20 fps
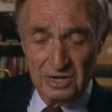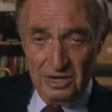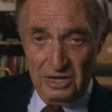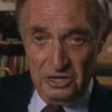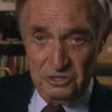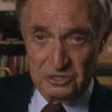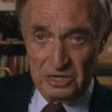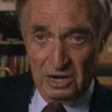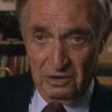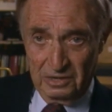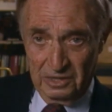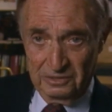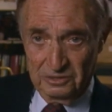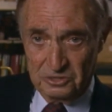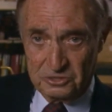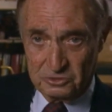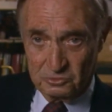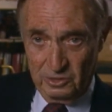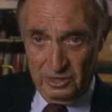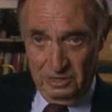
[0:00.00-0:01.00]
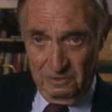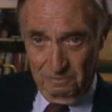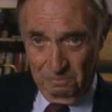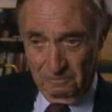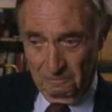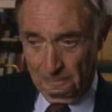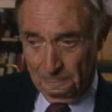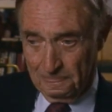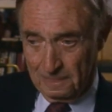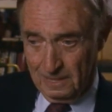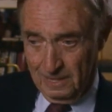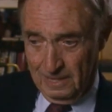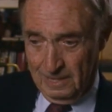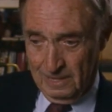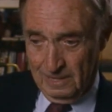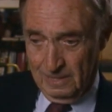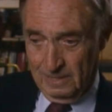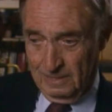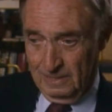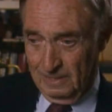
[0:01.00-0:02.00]
he's out on the street
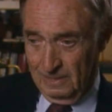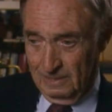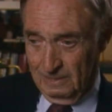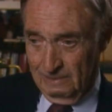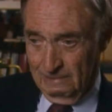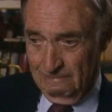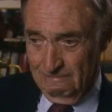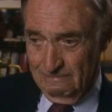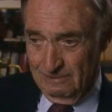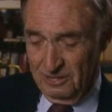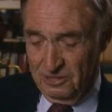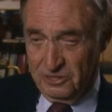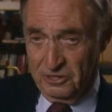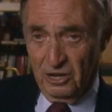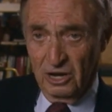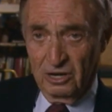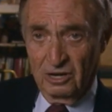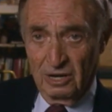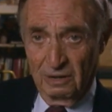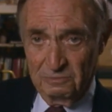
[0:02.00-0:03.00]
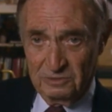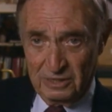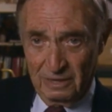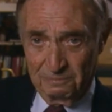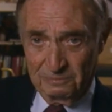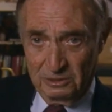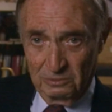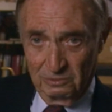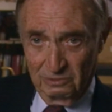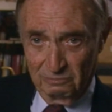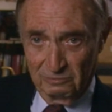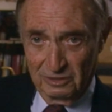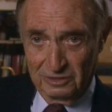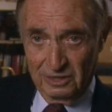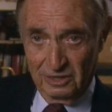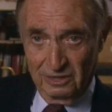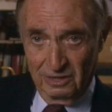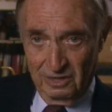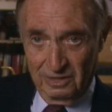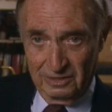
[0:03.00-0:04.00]
and a thug comes up to him with
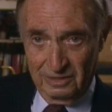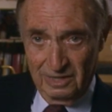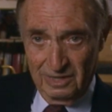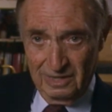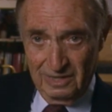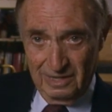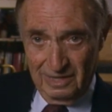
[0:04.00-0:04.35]
a gun